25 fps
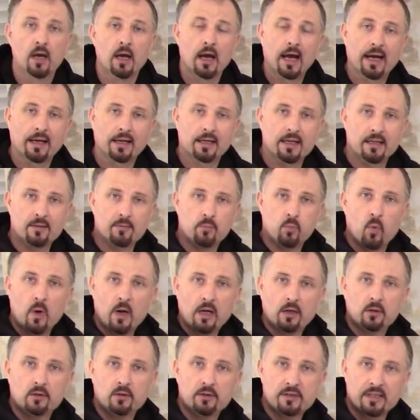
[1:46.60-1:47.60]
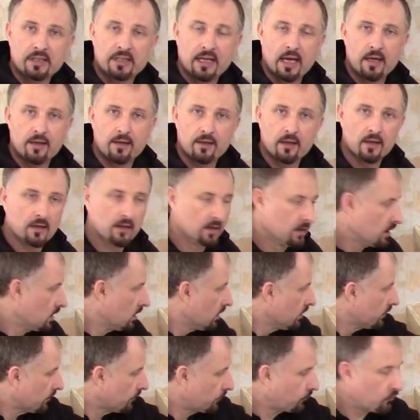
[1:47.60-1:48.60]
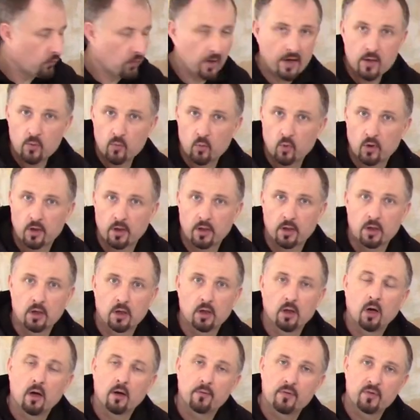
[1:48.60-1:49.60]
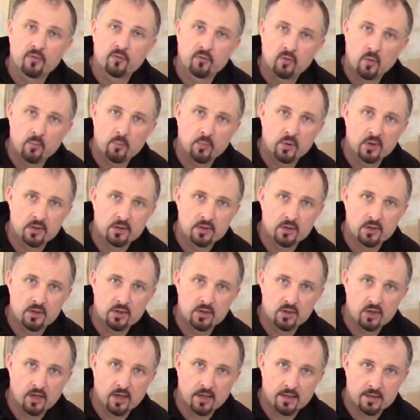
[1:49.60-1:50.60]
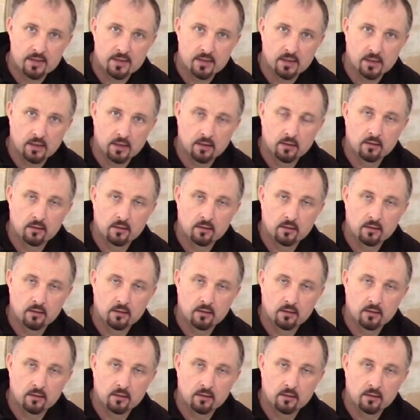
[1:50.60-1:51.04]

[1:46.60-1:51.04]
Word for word: I could weld together the framework of the front part of the chassis.